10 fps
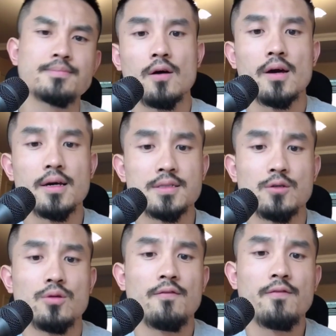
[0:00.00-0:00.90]
Okay,
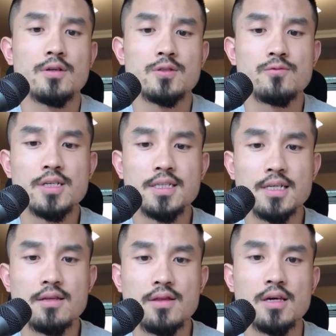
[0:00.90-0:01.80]
so the first
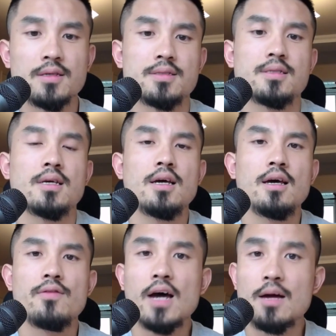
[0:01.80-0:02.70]
reason is
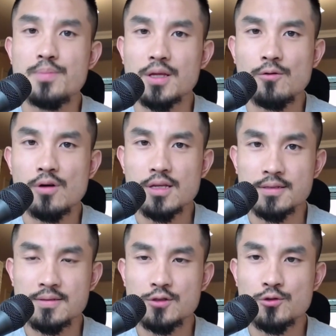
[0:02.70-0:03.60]
that Bitcoin
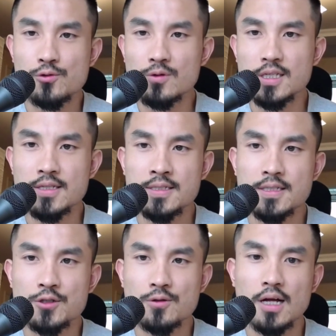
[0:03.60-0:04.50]
is truly
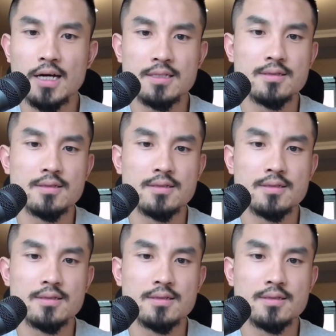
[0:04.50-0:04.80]
decentralized.